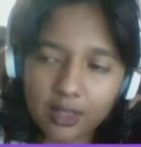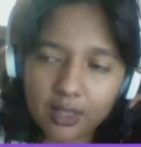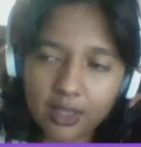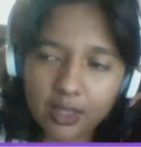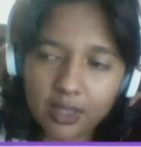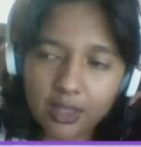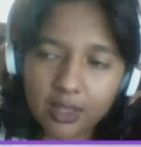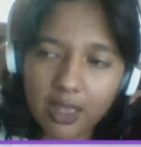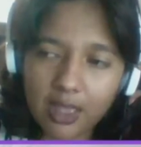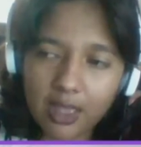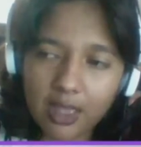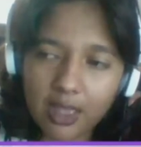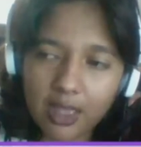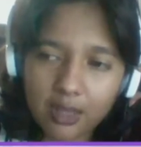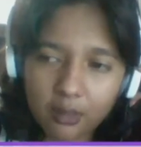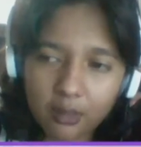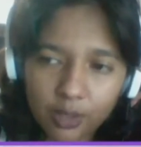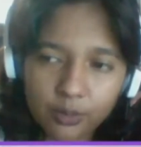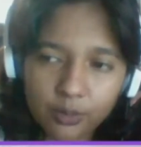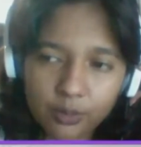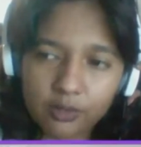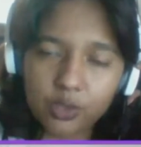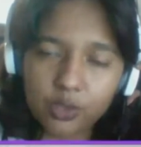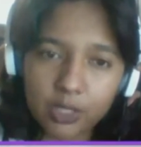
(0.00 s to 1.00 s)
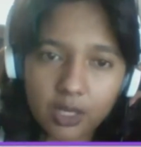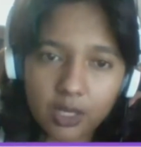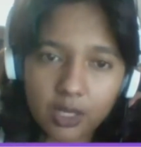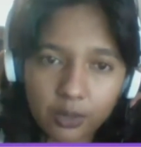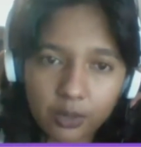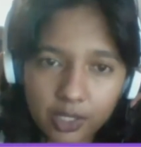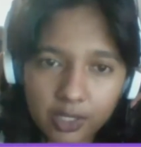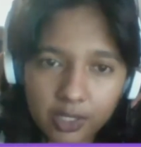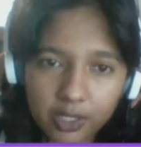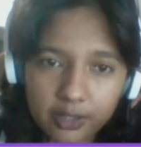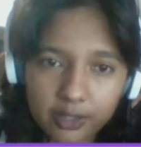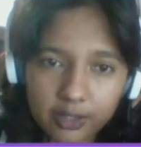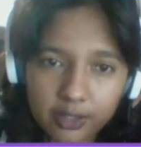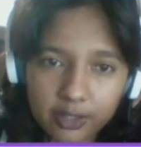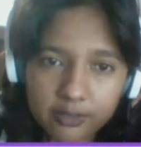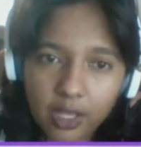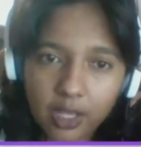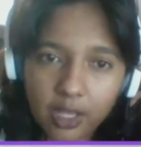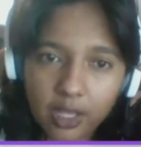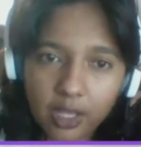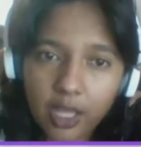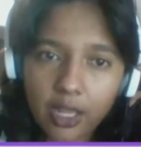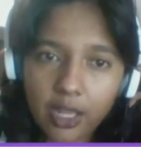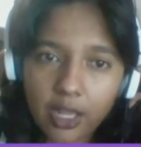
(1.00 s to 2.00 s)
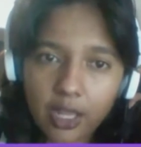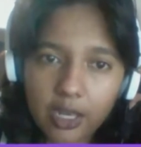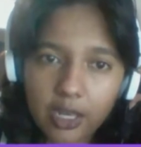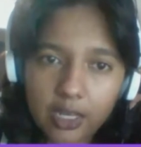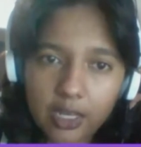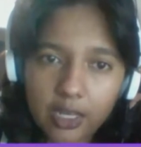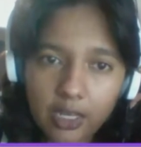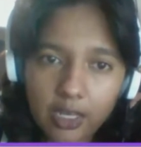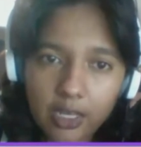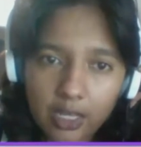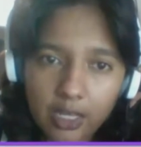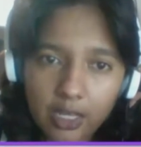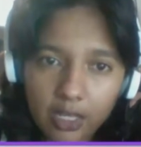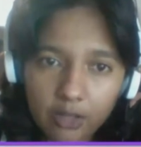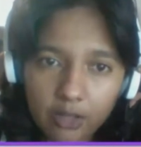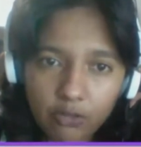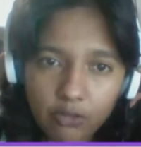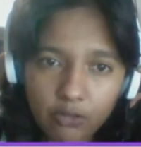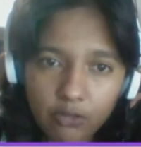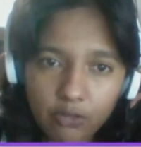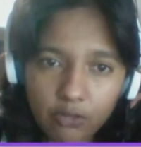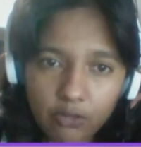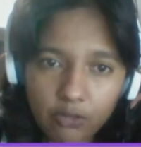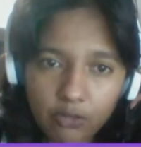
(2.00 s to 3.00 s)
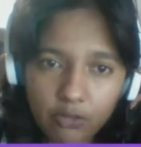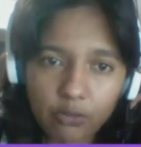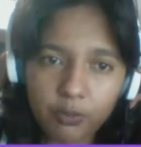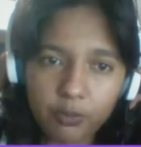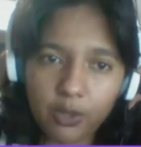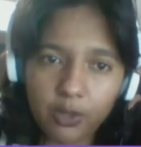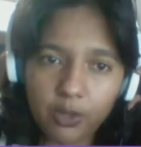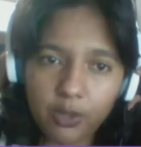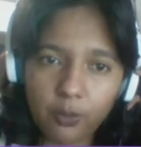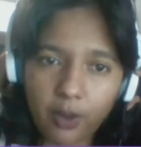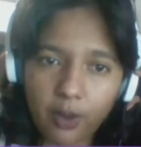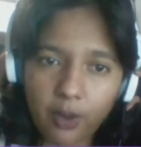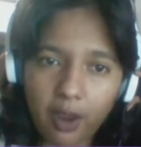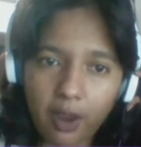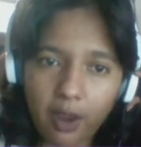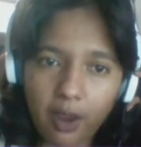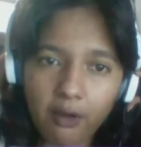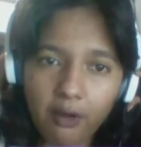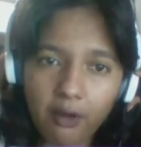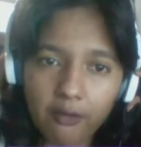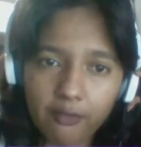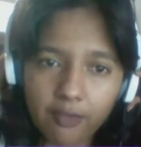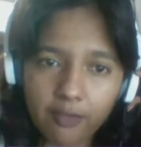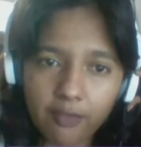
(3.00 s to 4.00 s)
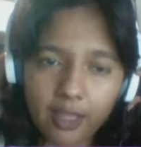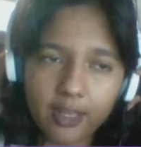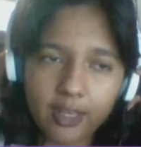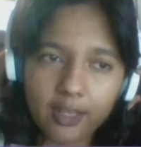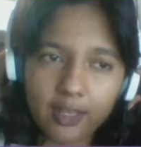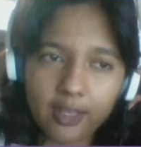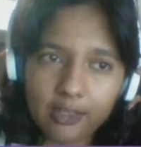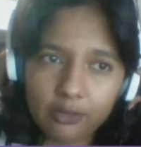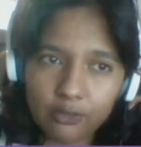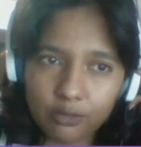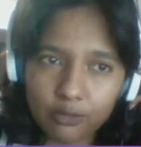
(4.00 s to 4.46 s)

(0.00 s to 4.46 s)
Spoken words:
who is in social media nowadays need to be aware of that and need to,